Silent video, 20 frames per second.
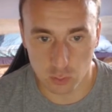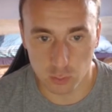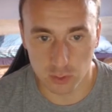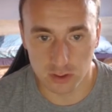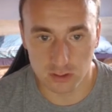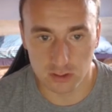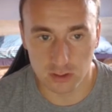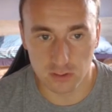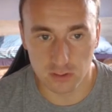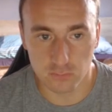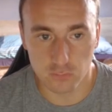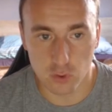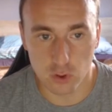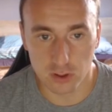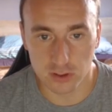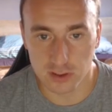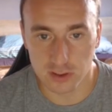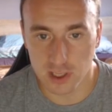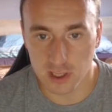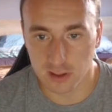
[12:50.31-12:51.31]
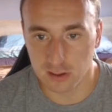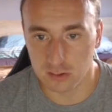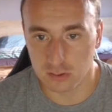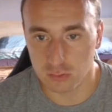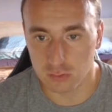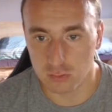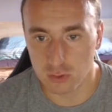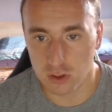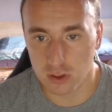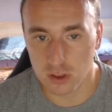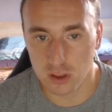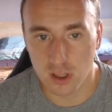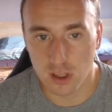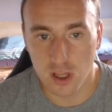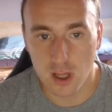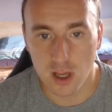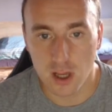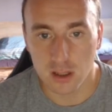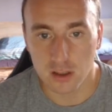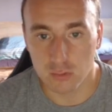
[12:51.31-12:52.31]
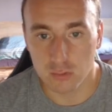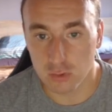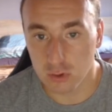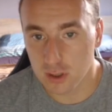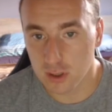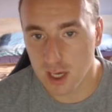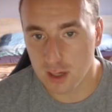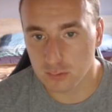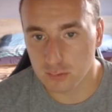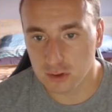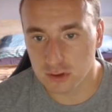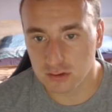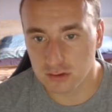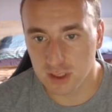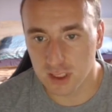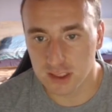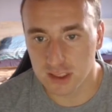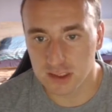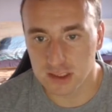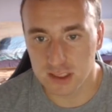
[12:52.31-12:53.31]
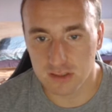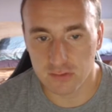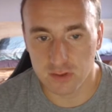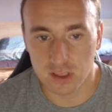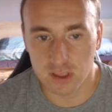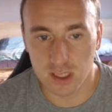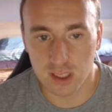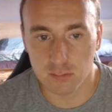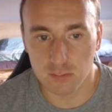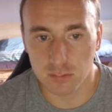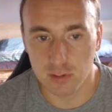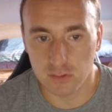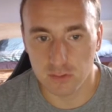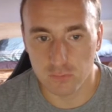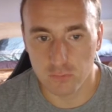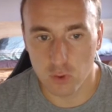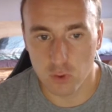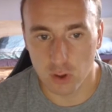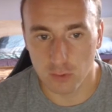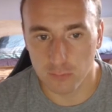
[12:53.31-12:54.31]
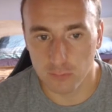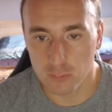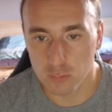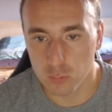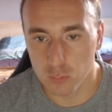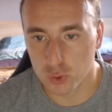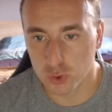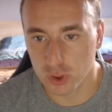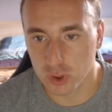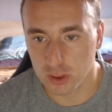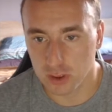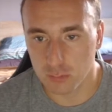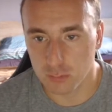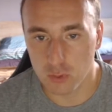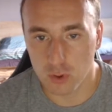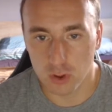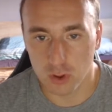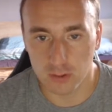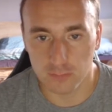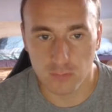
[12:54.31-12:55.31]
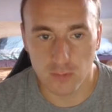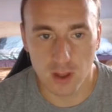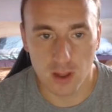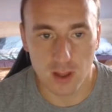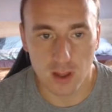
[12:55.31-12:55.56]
Queen to d4 attacking the rook, rook captures on h7, and b4, pushing the pawn.